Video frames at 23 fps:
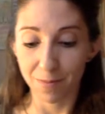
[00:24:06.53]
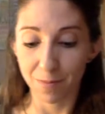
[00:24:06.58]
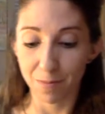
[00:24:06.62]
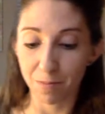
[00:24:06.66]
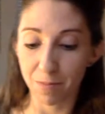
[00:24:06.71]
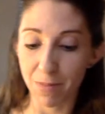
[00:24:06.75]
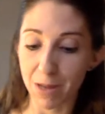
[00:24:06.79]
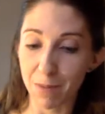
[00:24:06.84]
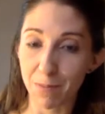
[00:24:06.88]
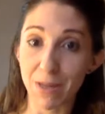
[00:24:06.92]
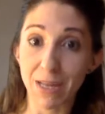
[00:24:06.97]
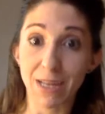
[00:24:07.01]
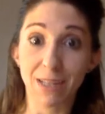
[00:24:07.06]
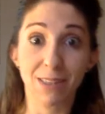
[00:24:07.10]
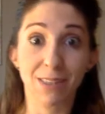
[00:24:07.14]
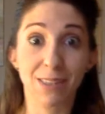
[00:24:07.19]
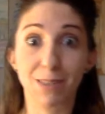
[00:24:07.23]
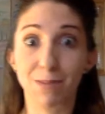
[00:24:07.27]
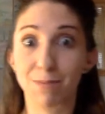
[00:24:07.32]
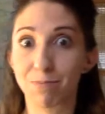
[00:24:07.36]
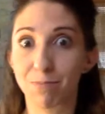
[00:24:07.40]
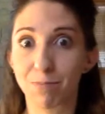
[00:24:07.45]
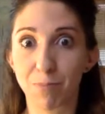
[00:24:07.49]
maybe
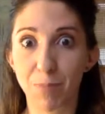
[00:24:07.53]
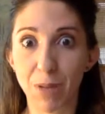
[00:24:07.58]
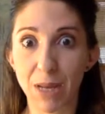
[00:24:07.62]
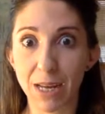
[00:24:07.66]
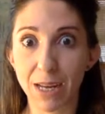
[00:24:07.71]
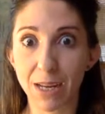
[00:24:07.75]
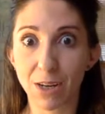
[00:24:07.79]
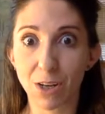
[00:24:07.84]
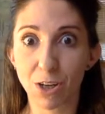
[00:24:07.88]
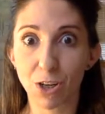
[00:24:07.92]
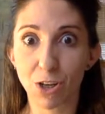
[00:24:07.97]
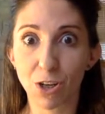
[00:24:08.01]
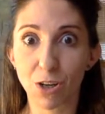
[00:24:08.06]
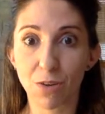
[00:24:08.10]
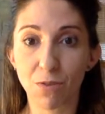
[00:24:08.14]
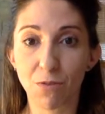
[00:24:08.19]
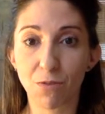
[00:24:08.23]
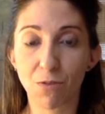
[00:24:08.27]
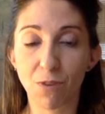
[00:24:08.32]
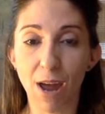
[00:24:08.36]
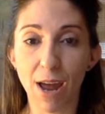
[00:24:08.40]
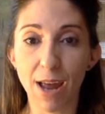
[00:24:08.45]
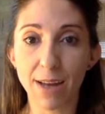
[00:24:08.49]
it's being a good
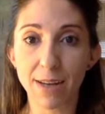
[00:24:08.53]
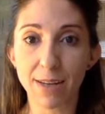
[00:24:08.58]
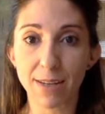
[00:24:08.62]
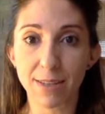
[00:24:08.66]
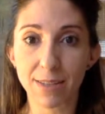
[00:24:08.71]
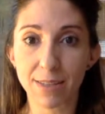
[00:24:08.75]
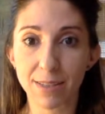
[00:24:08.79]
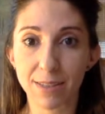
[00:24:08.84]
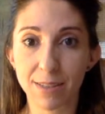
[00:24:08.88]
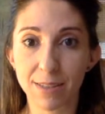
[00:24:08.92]
friend,